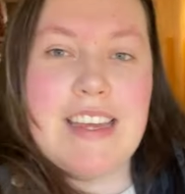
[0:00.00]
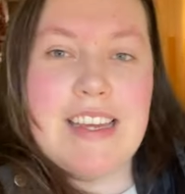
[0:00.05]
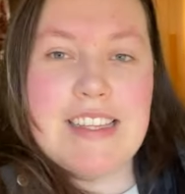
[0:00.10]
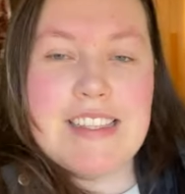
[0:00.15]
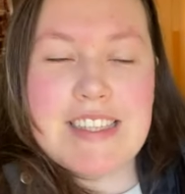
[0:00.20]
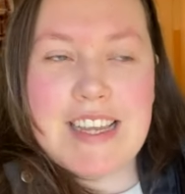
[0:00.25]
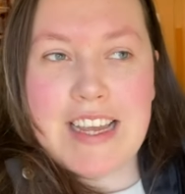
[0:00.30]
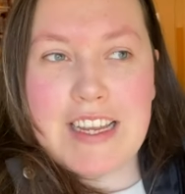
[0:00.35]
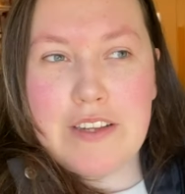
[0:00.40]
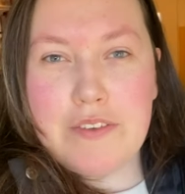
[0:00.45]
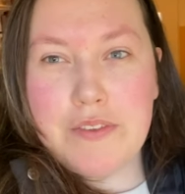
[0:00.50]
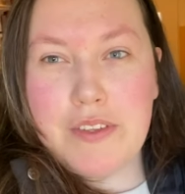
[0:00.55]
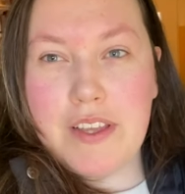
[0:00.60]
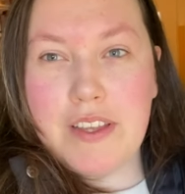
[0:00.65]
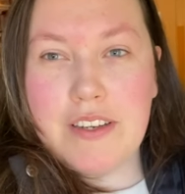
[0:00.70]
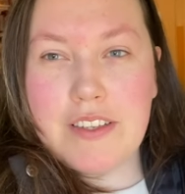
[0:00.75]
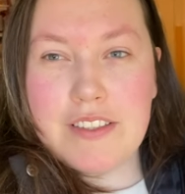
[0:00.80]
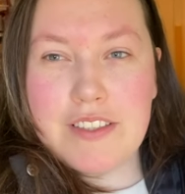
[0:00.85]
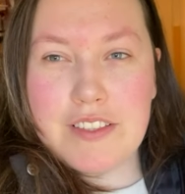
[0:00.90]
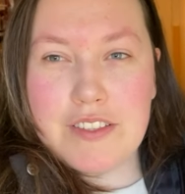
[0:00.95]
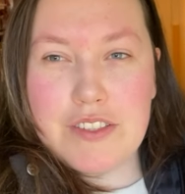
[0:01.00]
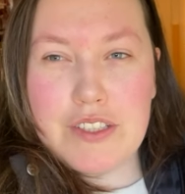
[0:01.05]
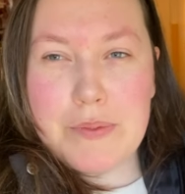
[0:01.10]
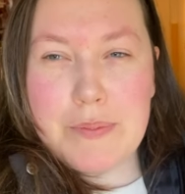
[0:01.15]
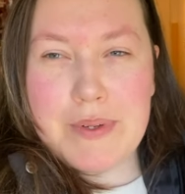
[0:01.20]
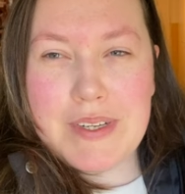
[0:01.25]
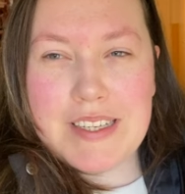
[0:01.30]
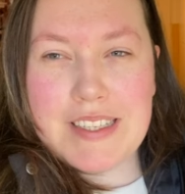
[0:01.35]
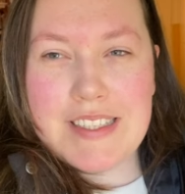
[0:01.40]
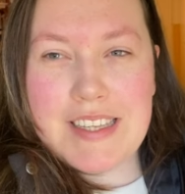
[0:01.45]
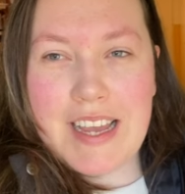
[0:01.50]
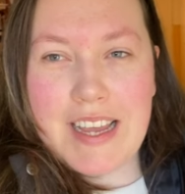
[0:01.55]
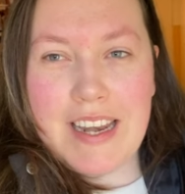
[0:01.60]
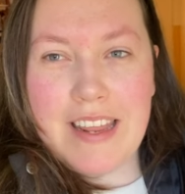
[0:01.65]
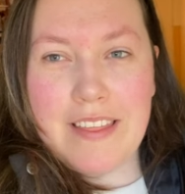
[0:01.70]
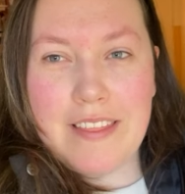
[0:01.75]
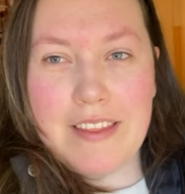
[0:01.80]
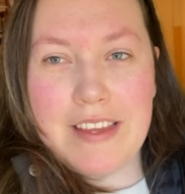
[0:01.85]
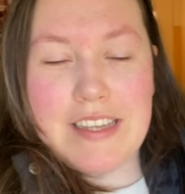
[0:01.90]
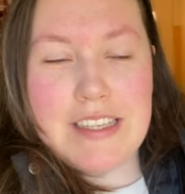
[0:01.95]
It's kind of the not so super
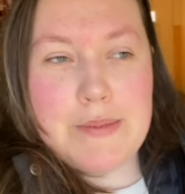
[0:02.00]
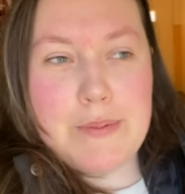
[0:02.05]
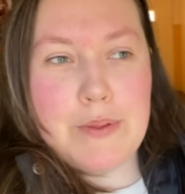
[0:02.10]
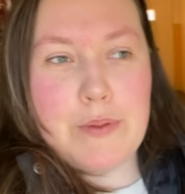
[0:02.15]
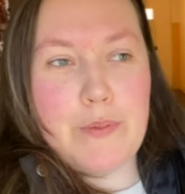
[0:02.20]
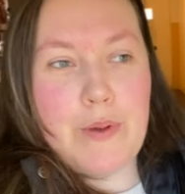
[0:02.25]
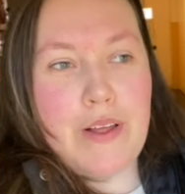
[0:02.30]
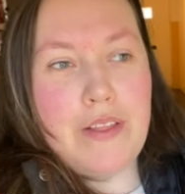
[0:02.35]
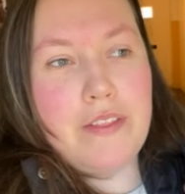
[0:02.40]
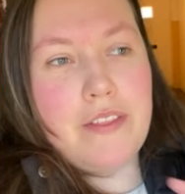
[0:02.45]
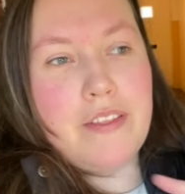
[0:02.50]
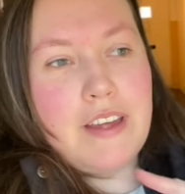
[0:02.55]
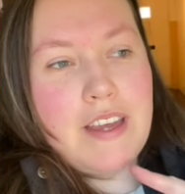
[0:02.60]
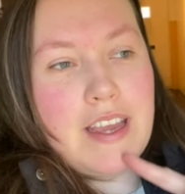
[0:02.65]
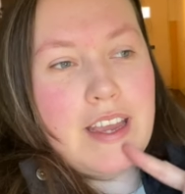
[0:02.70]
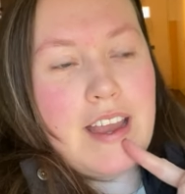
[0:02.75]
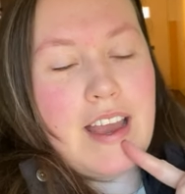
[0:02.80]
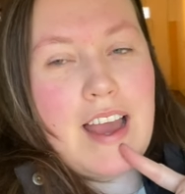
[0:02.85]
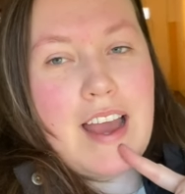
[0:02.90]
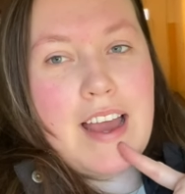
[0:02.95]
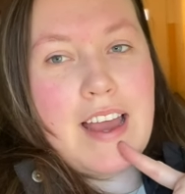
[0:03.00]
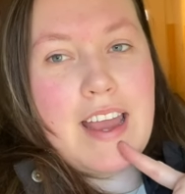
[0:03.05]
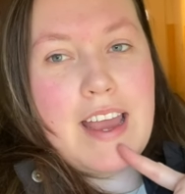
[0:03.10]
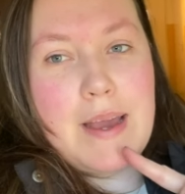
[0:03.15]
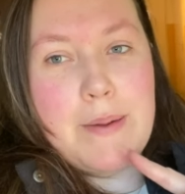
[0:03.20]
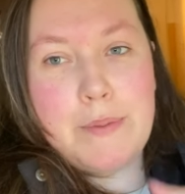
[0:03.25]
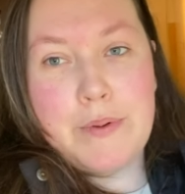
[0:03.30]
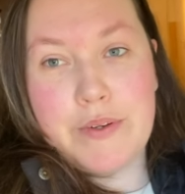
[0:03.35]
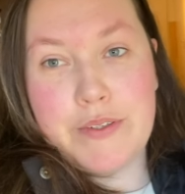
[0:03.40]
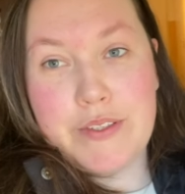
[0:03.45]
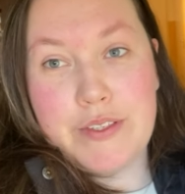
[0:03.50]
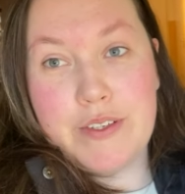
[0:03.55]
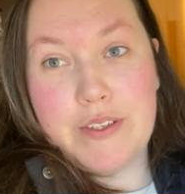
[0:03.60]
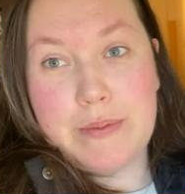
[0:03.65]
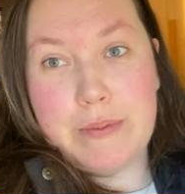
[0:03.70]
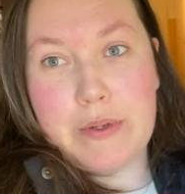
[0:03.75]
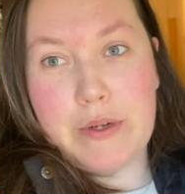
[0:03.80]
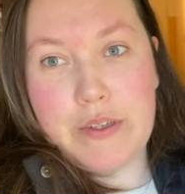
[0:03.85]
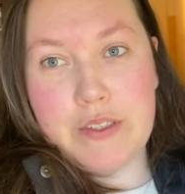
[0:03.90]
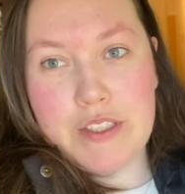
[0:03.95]
exciting things, but one thing I am going to do,
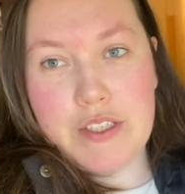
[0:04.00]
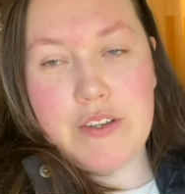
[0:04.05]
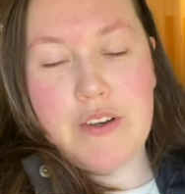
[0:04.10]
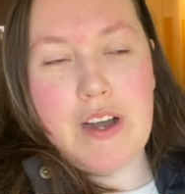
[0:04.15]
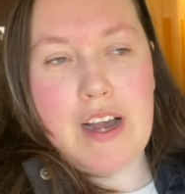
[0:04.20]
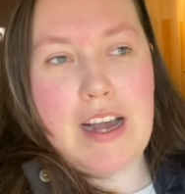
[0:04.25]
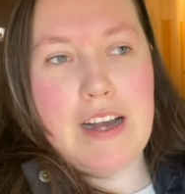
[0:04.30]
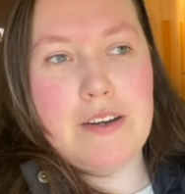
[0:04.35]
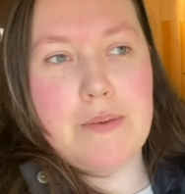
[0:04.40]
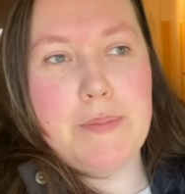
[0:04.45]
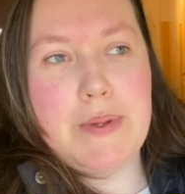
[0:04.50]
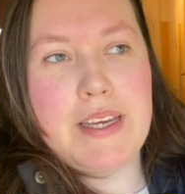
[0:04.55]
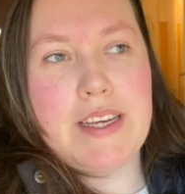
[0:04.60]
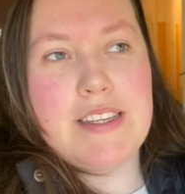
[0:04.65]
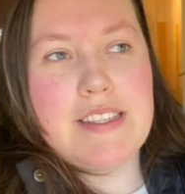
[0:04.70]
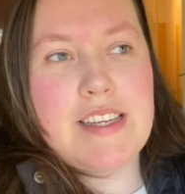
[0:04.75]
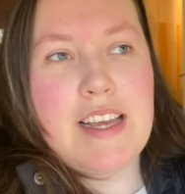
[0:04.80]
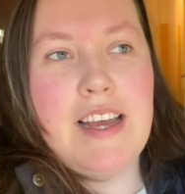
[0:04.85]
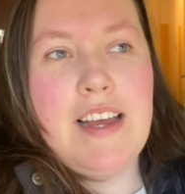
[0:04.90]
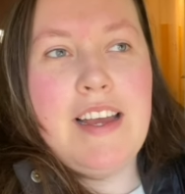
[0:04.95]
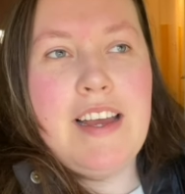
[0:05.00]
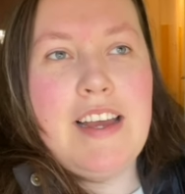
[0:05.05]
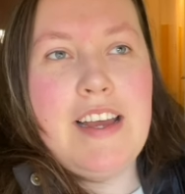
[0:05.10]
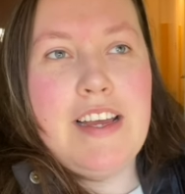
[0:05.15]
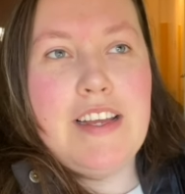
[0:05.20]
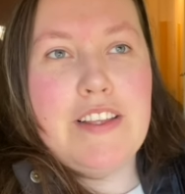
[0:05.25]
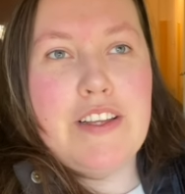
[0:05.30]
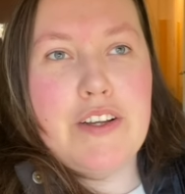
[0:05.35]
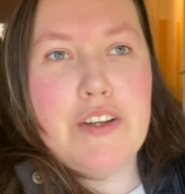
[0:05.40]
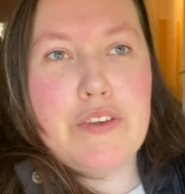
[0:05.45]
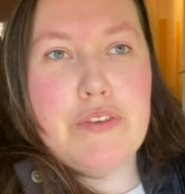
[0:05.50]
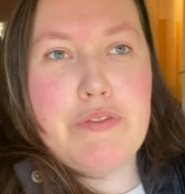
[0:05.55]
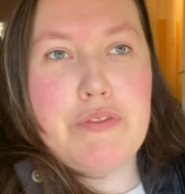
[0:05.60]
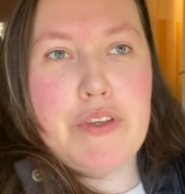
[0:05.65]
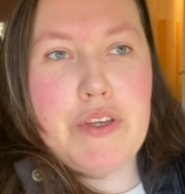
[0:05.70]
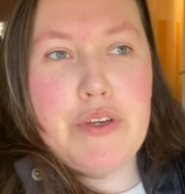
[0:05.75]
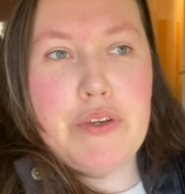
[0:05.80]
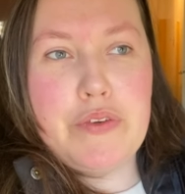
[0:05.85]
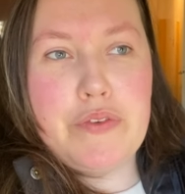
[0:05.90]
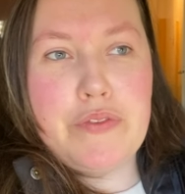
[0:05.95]
I'm going to go out because there are a
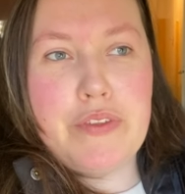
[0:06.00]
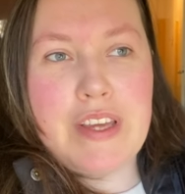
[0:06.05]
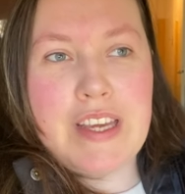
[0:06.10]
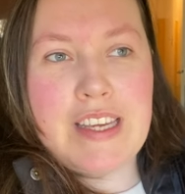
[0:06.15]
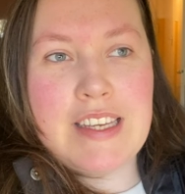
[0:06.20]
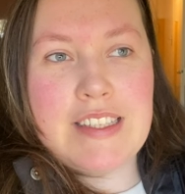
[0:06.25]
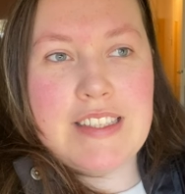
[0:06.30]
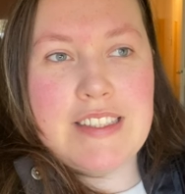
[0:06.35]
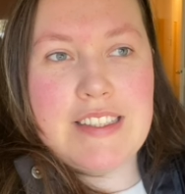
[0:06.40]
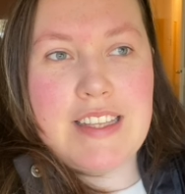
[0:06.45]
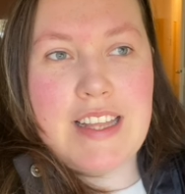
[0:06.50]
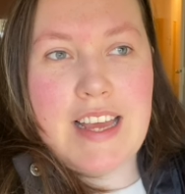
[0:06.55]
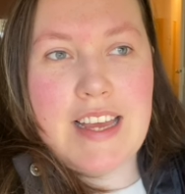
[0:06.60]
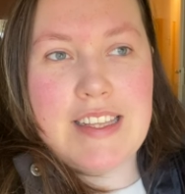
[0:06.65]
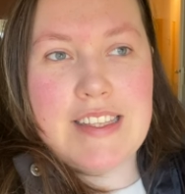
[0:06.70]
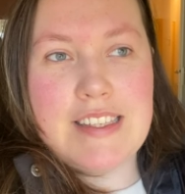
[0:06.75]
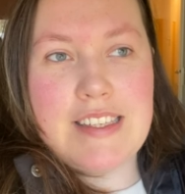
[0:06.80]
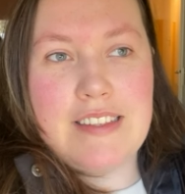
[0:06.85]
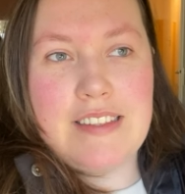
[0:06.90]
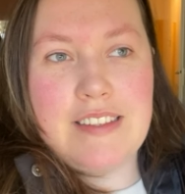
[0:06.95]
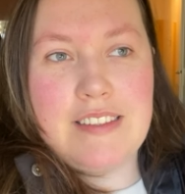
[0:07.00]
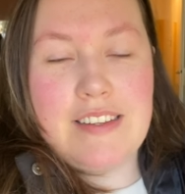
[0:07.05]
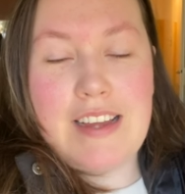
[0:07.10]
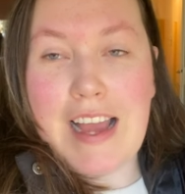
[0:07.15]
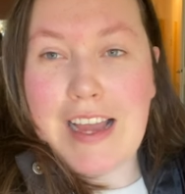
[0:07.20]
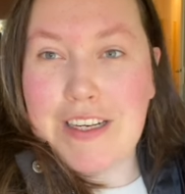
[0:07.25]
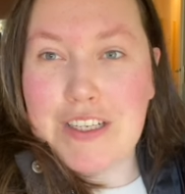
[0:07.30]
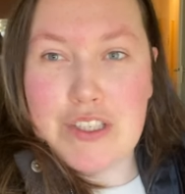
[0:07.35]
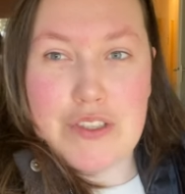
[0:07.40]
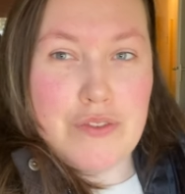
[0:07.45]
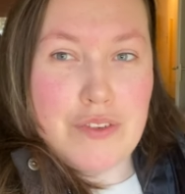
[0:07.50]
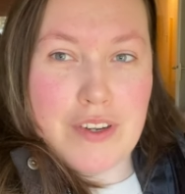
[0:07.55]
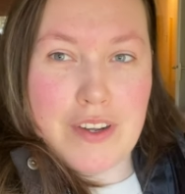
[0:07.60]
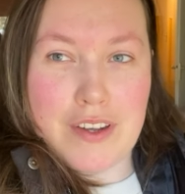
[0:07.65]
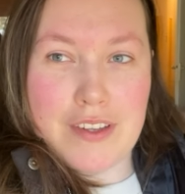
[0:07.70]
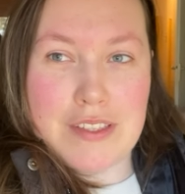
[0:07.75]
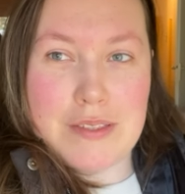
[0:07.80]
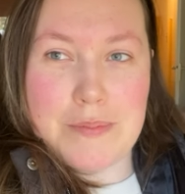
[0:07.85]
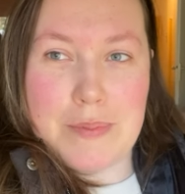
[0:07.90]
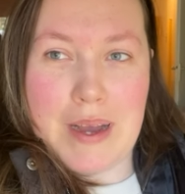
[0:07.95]
few things that I just
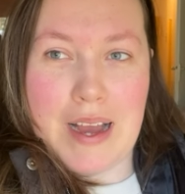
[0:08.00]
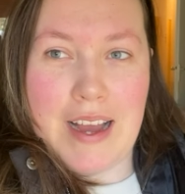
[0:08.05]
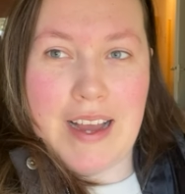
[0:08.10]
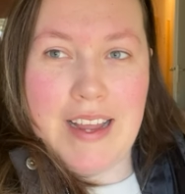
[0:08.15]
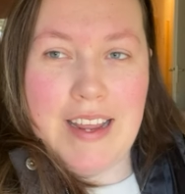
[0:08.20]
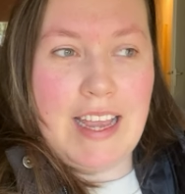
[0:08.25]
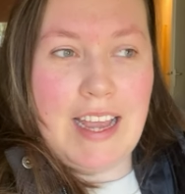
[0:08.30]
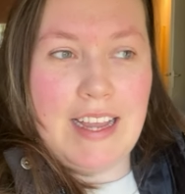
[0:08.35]
forgot to buy.